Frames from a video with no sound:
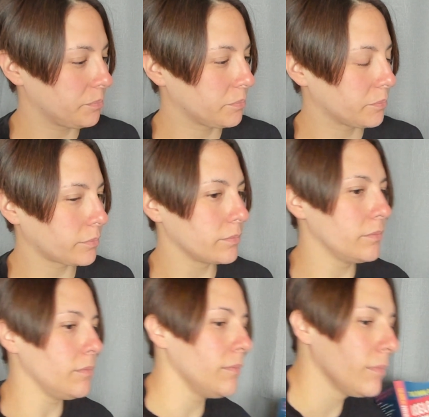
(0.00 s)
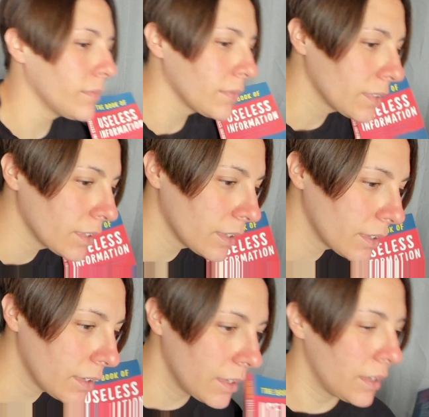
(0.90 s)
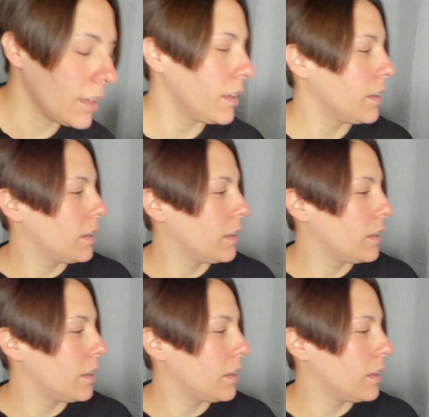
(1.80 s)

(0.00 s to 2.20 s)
(no one is talking)